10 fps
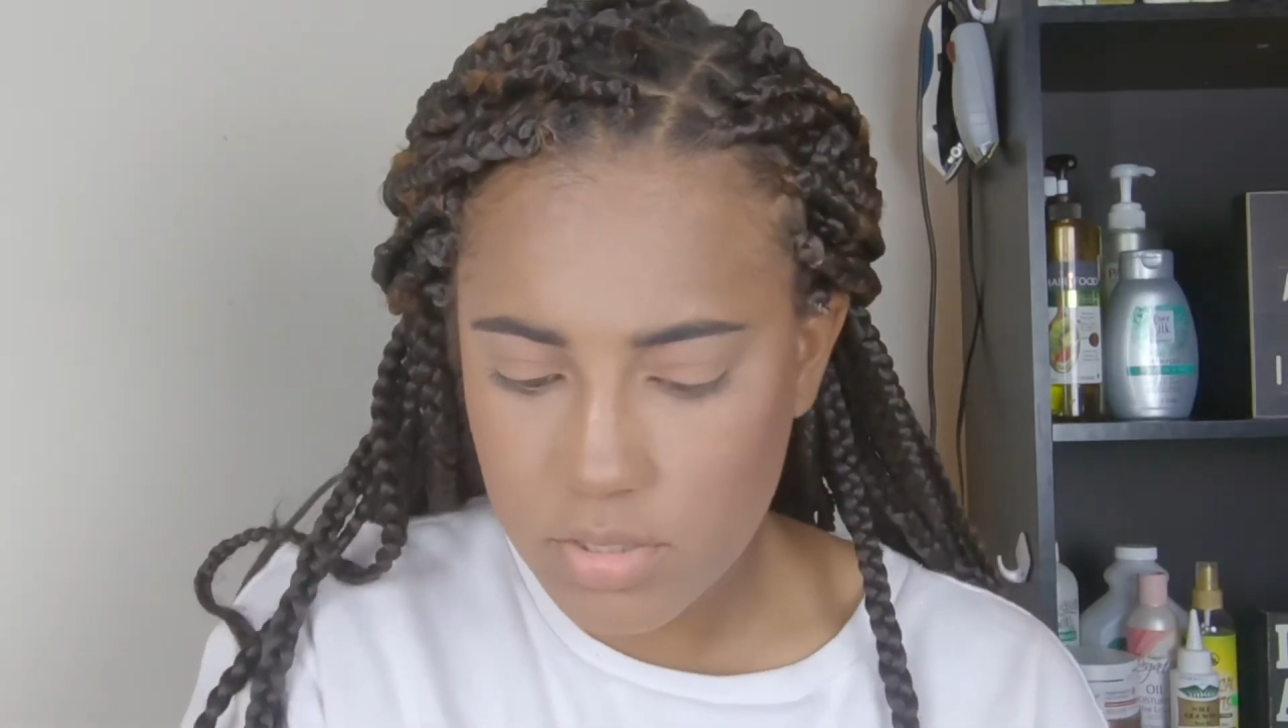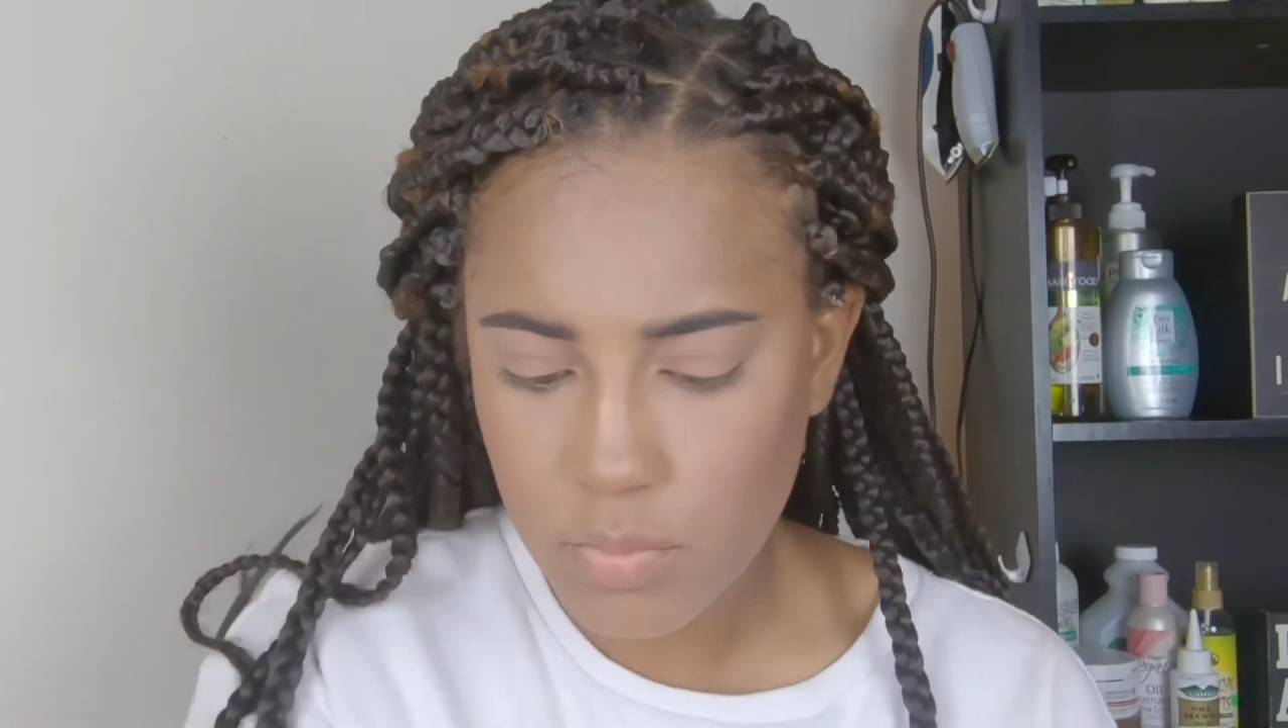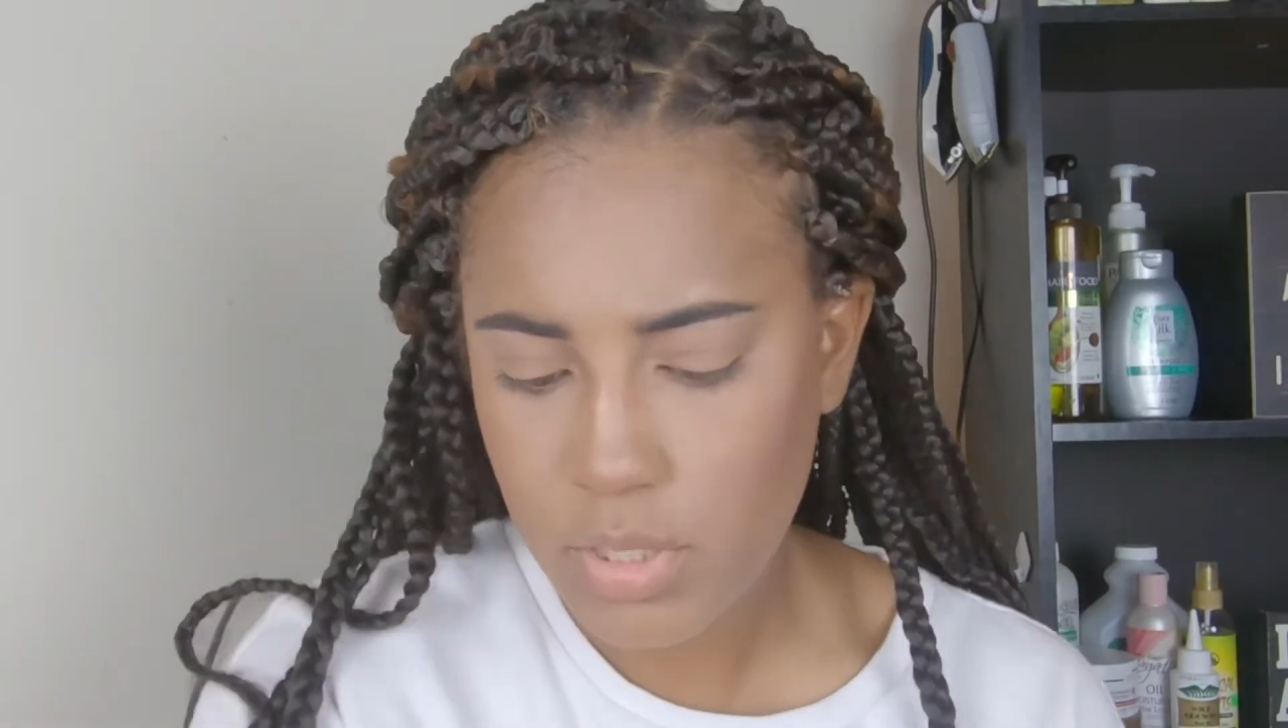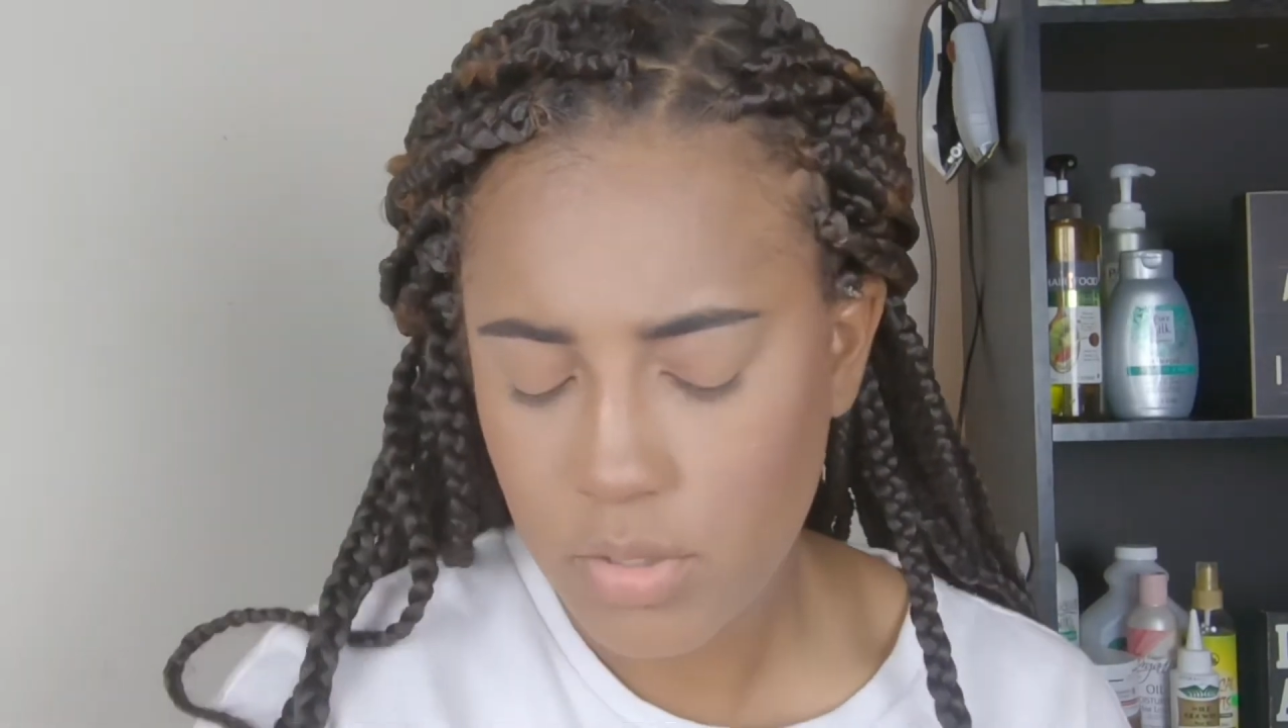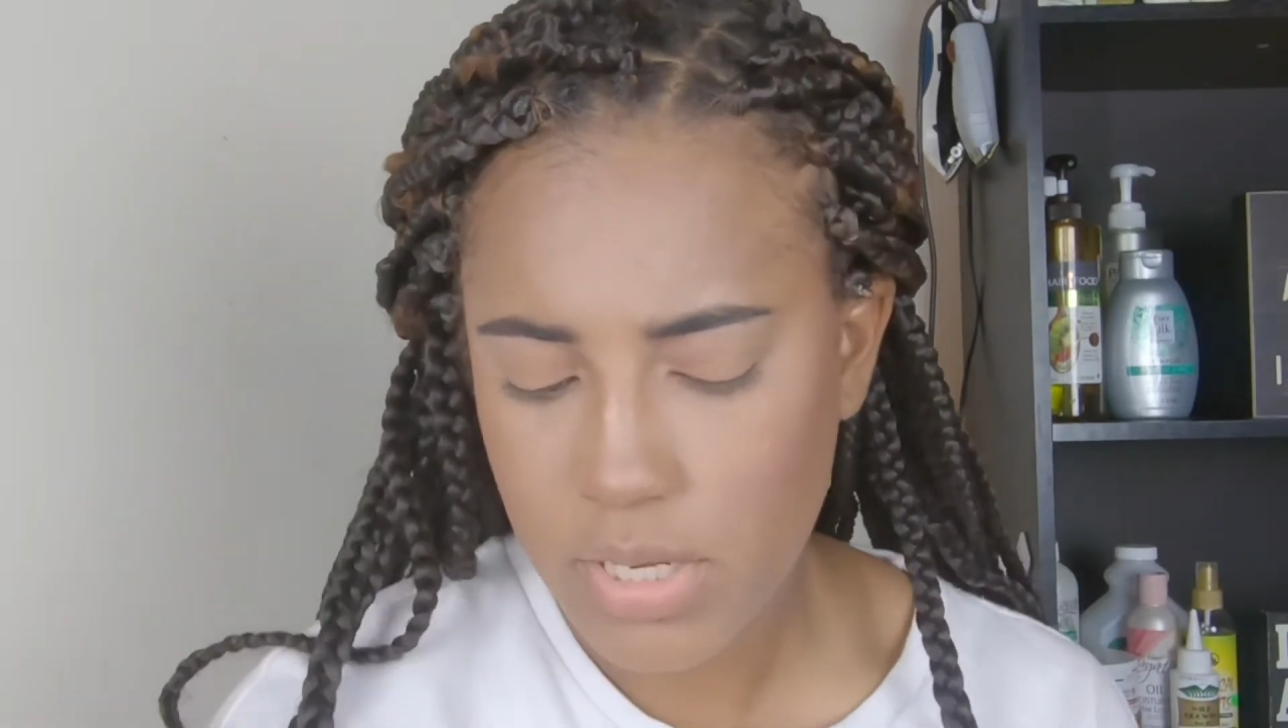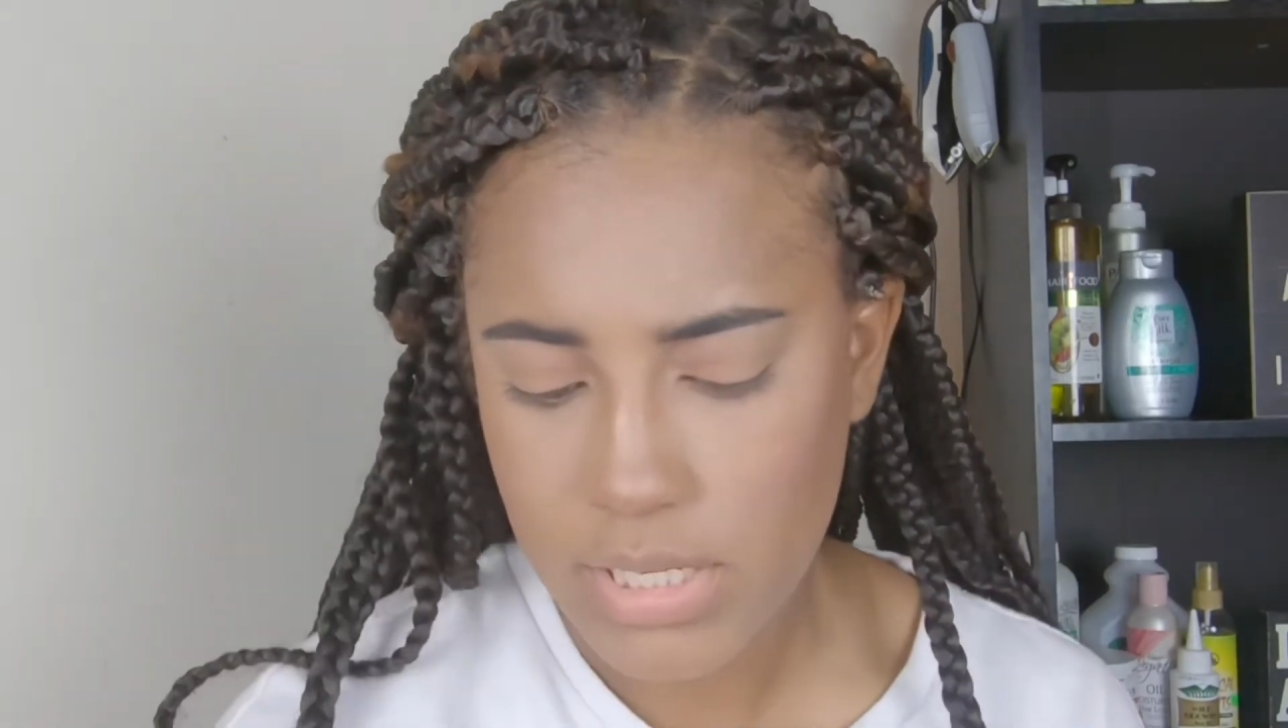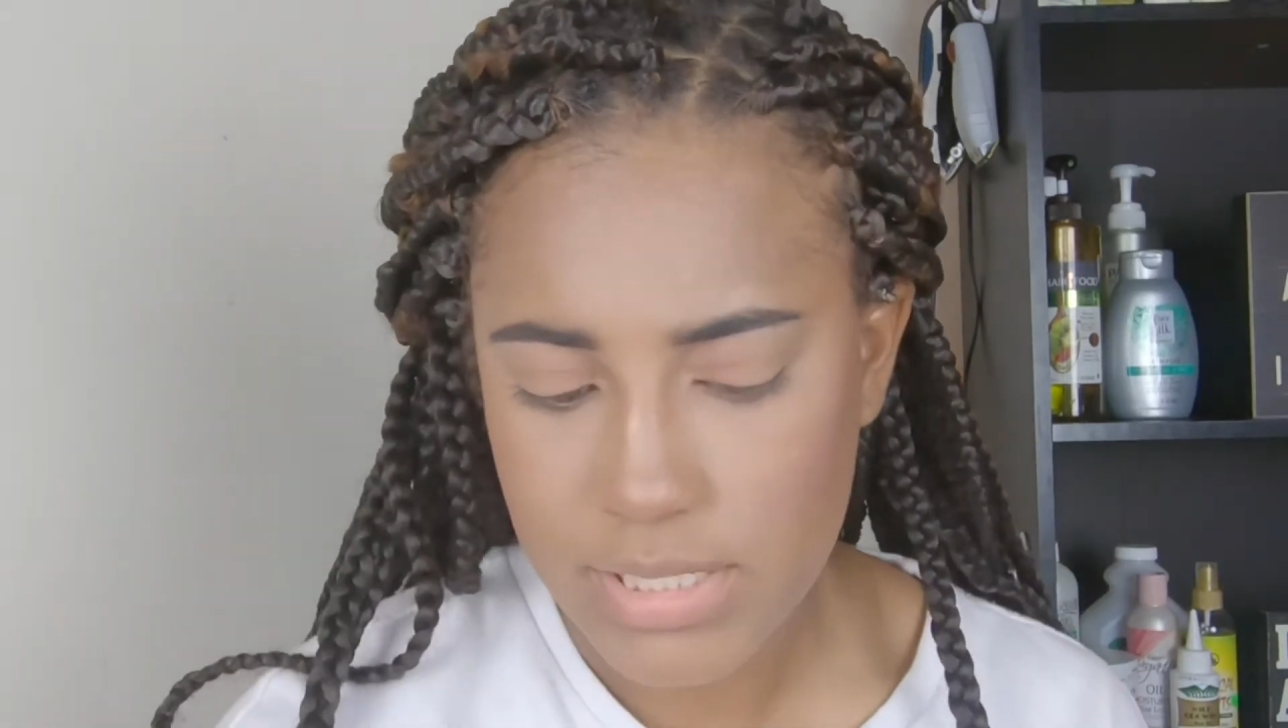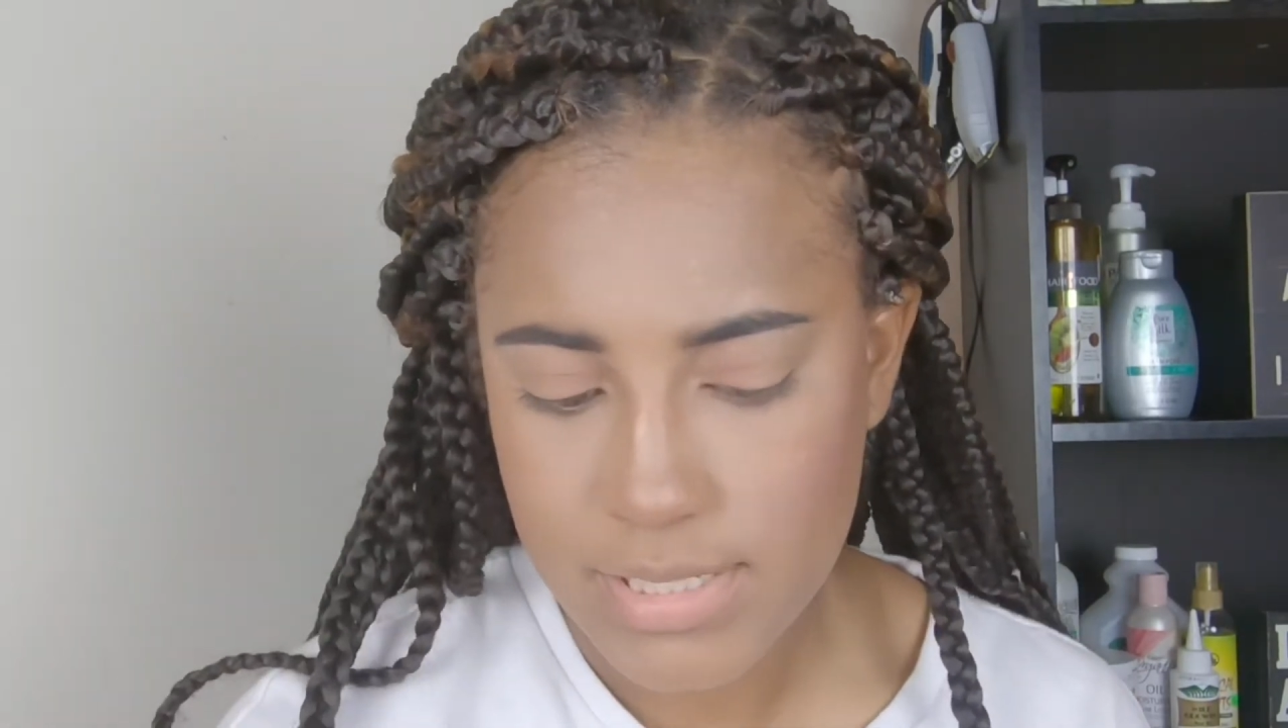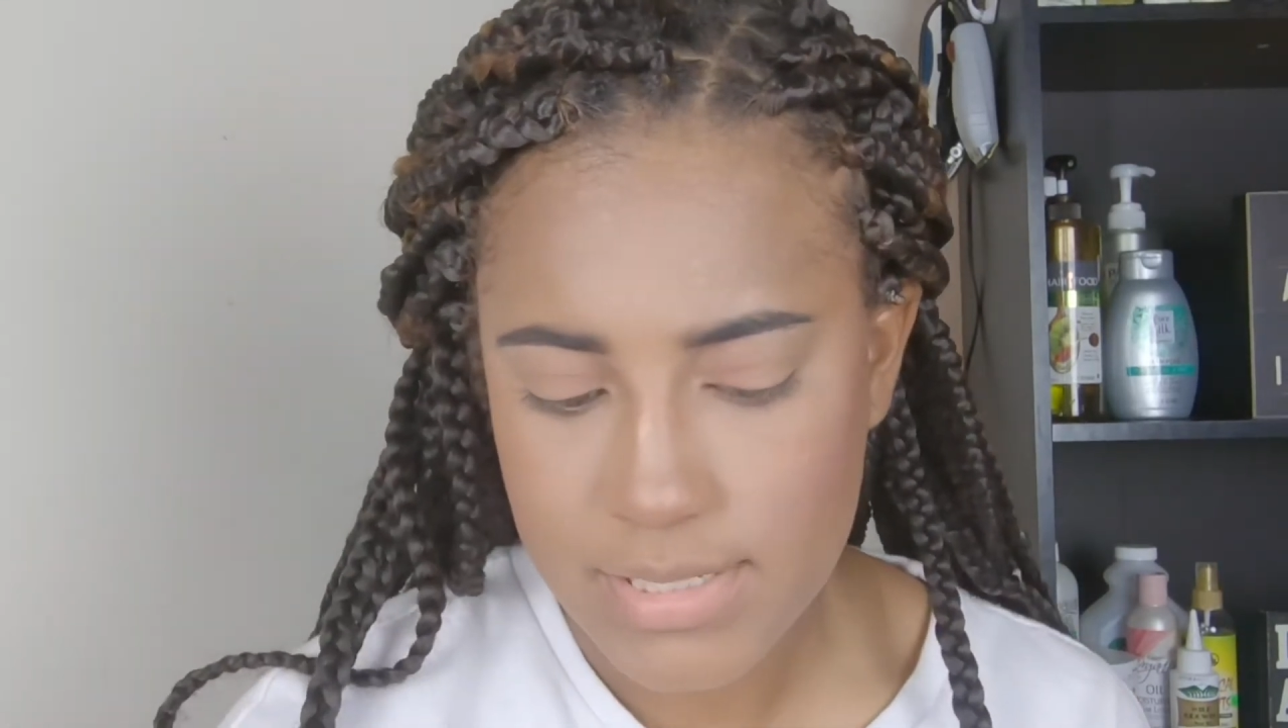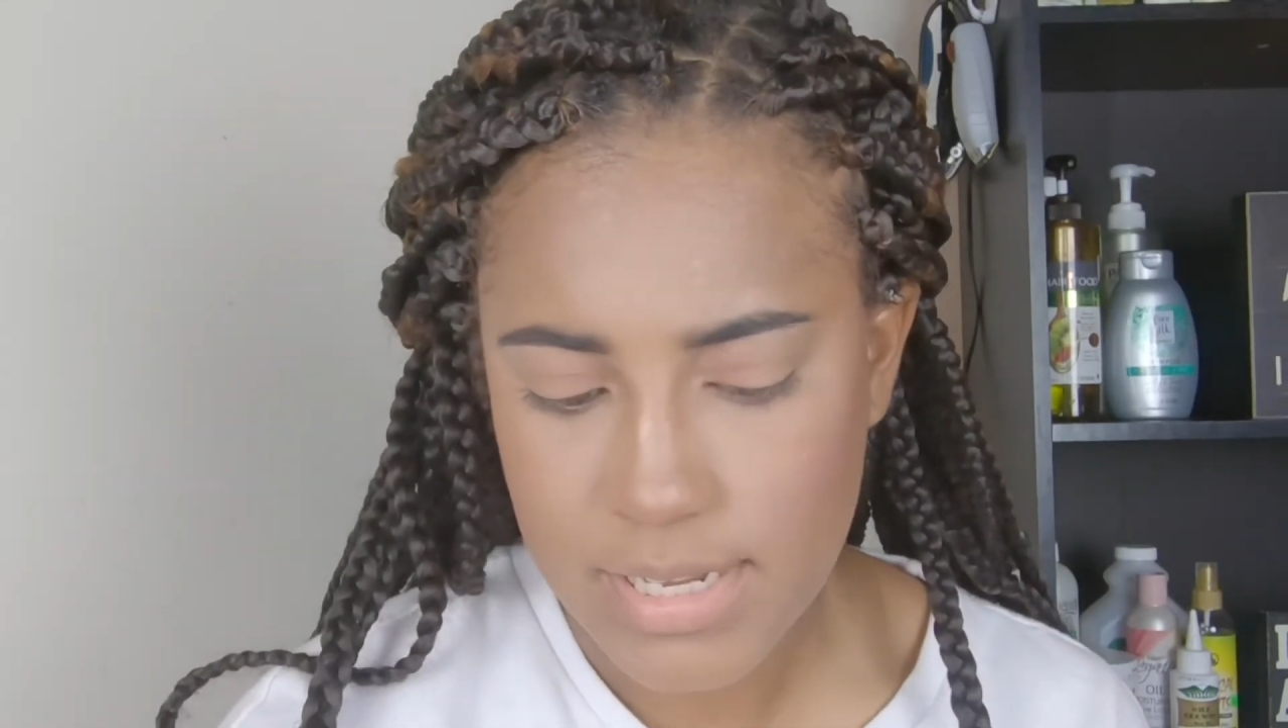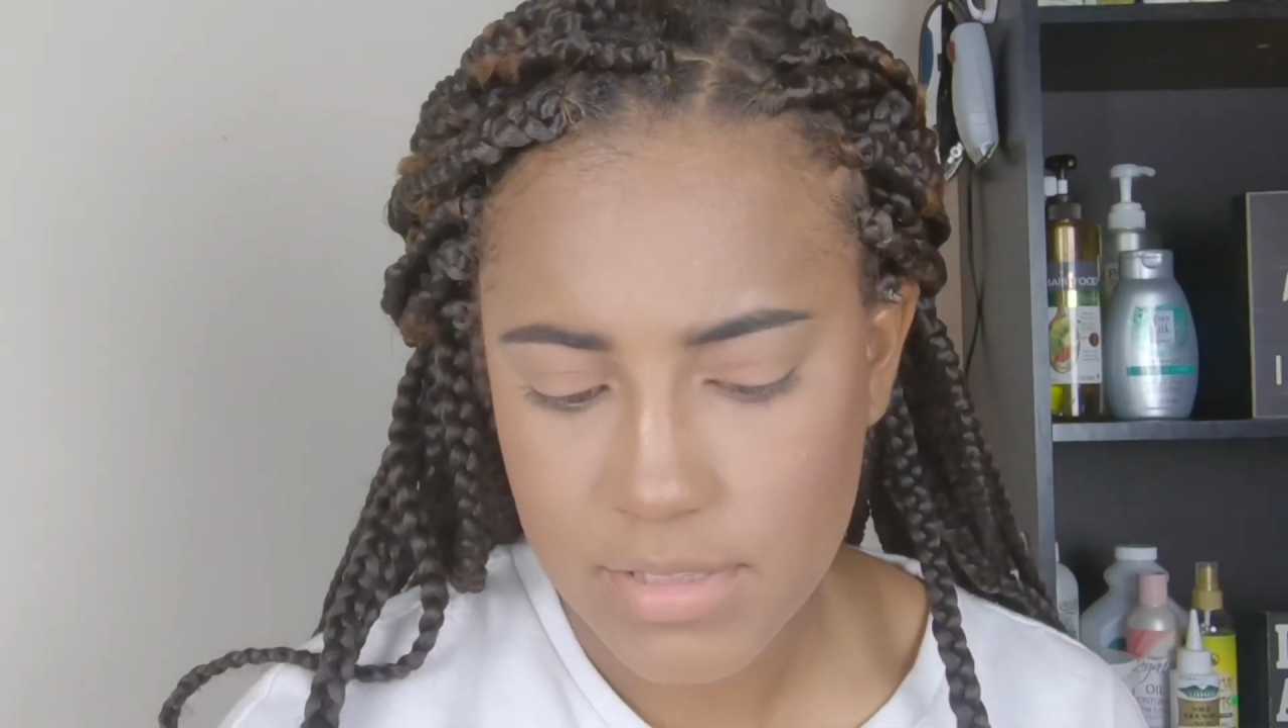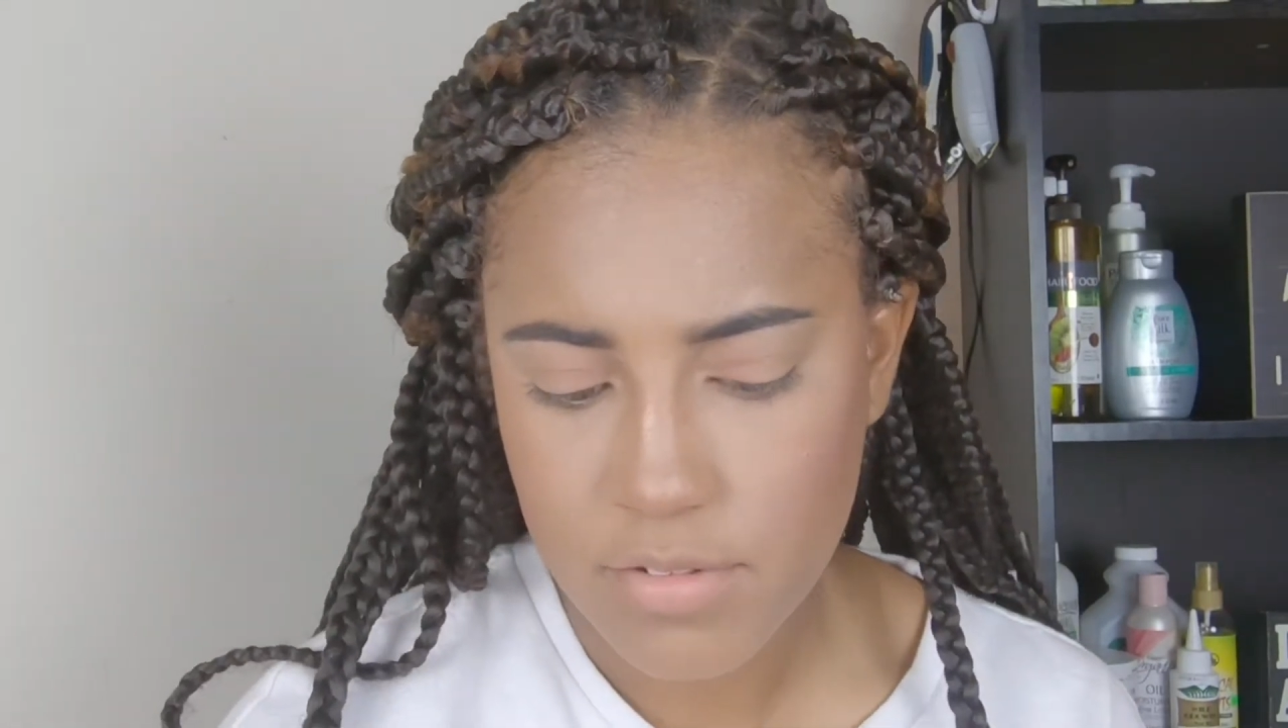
We can go ahead and set